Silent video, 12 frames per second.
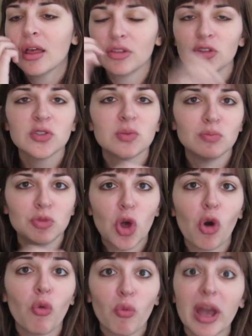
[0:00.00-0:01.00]
just
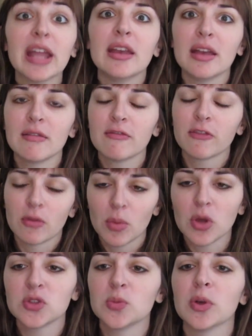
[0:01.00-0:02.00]
no rating for
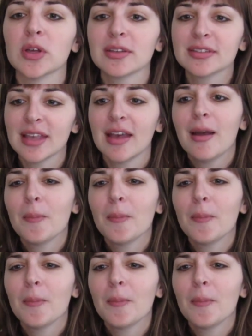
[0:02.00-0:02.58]
most books.